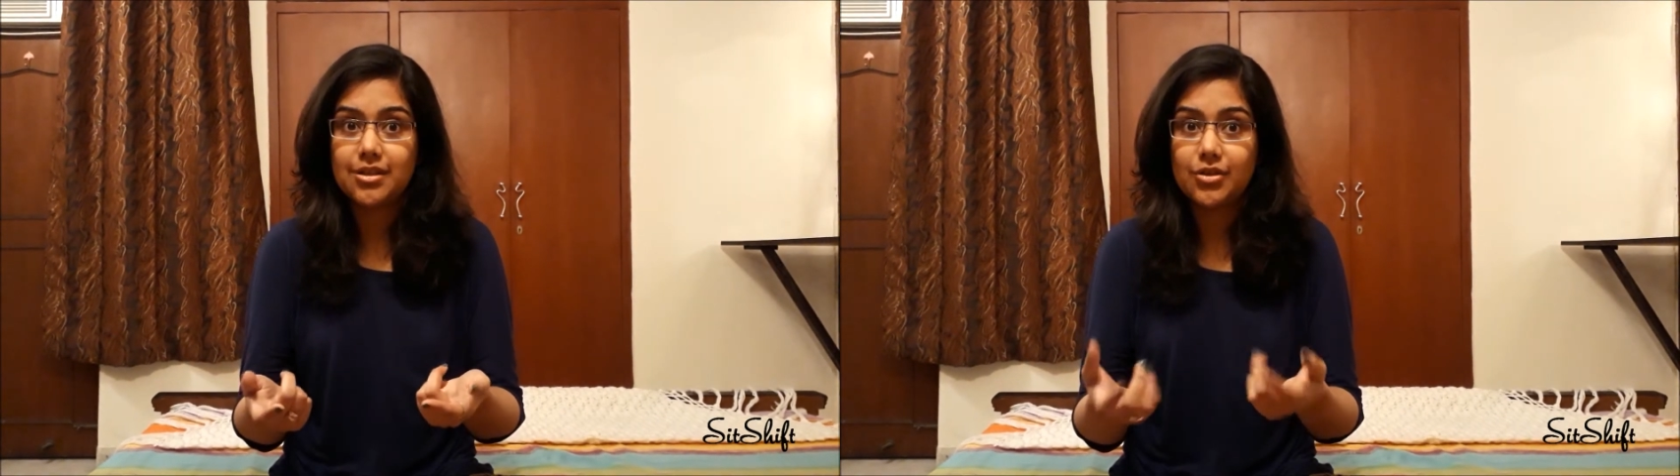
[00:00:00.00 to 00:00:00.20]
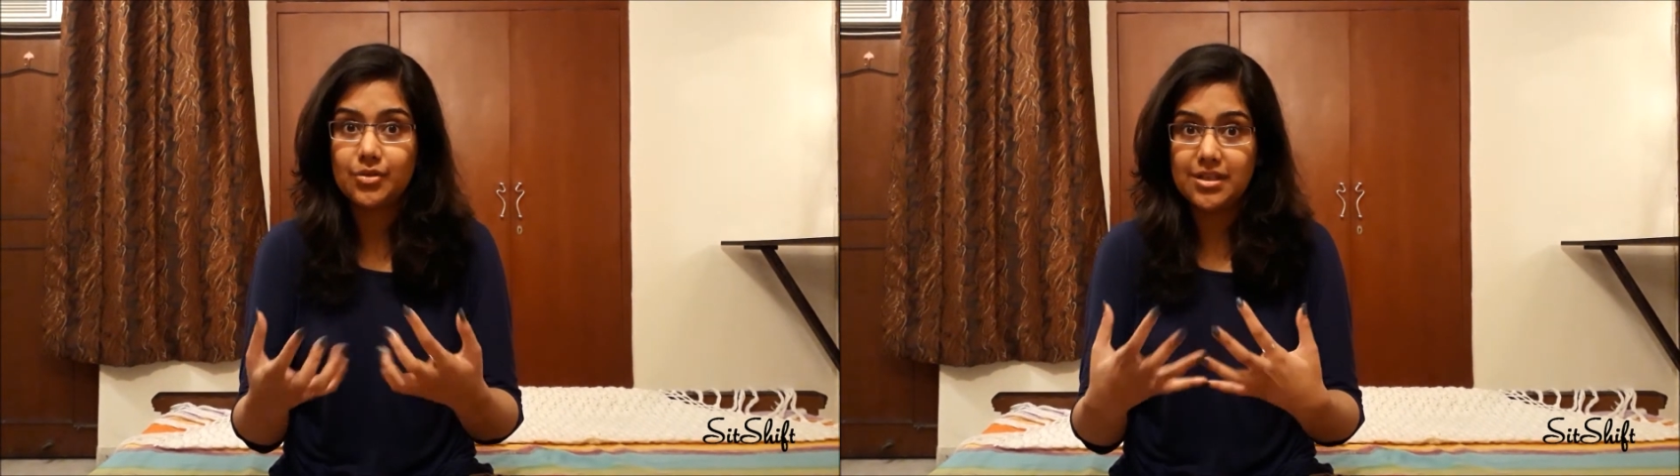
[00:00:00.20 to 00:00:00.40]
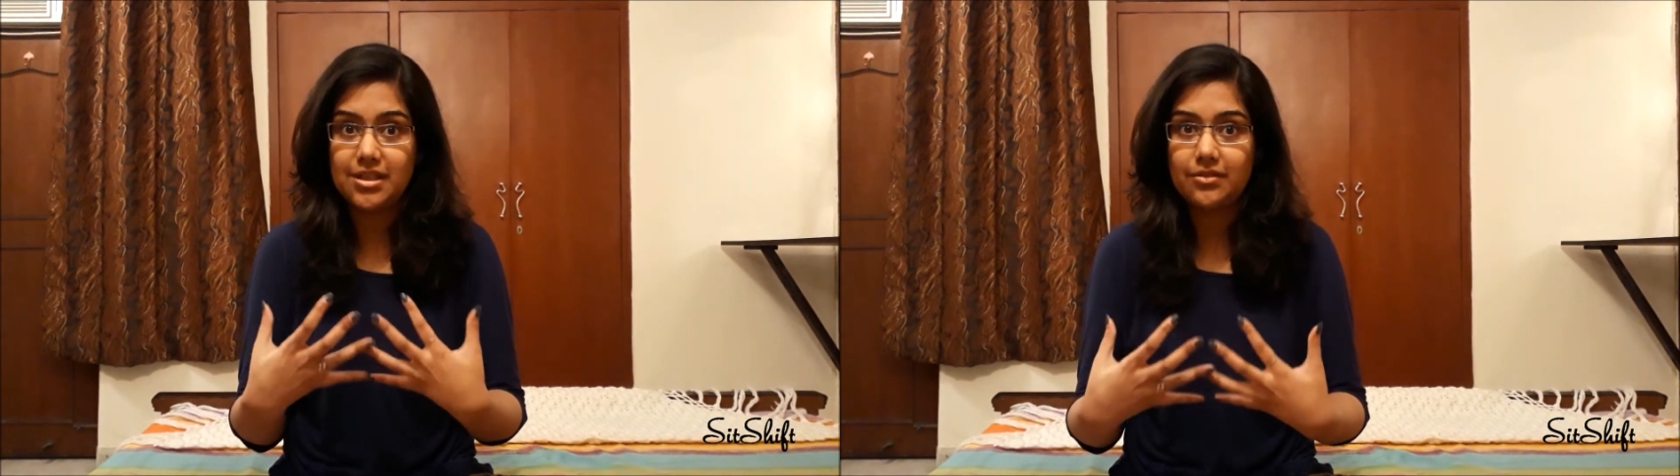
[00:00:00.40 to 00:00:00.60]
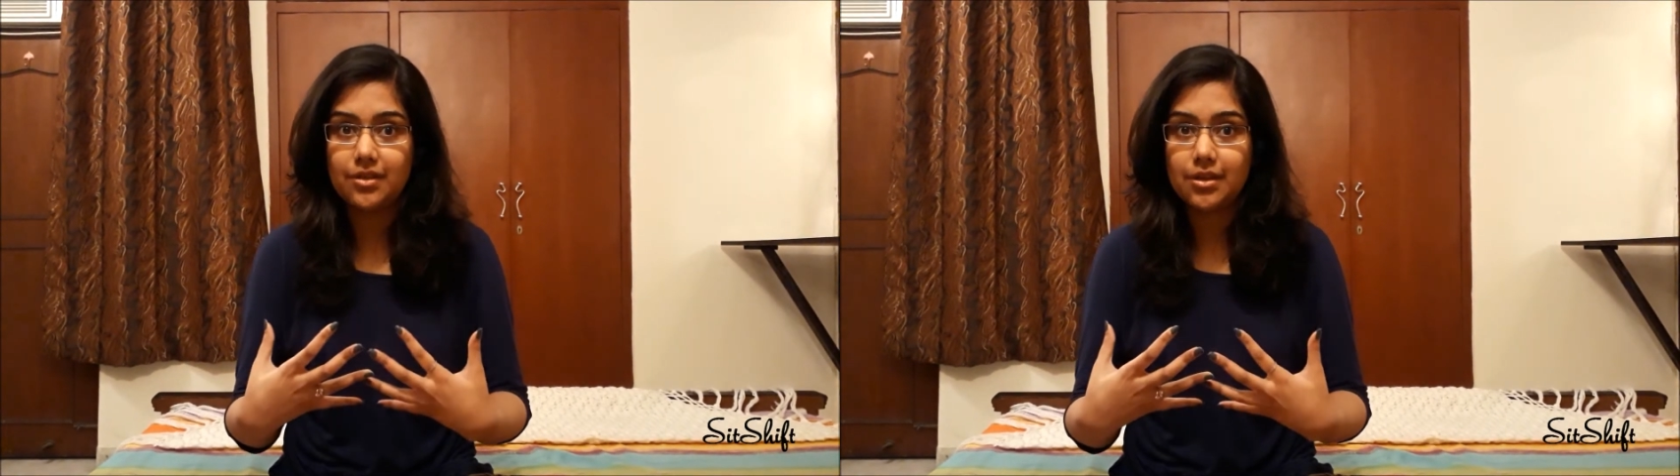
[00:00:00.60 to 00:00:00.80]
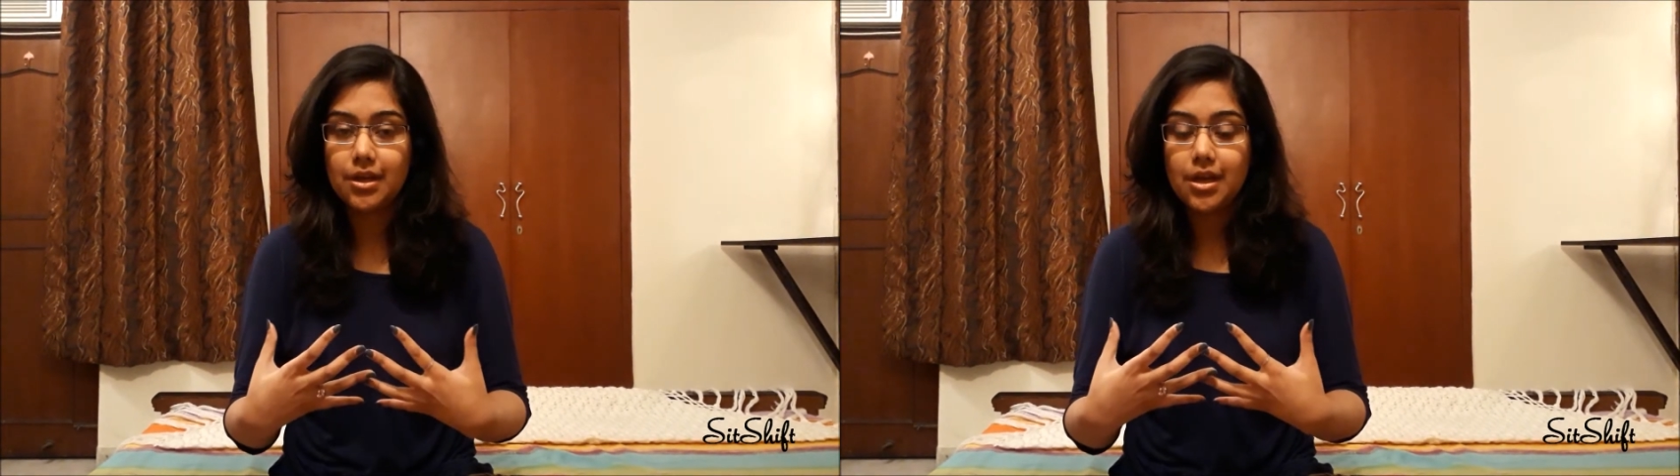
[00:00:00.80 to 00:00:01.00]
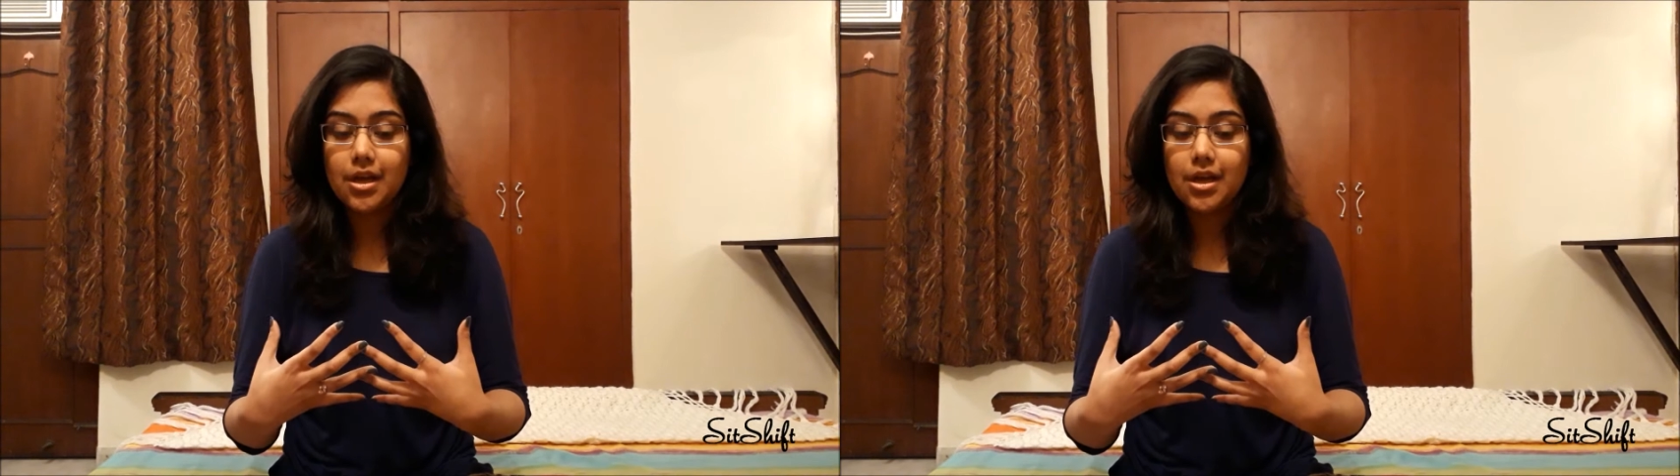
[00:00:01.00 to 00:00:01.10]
to receive it.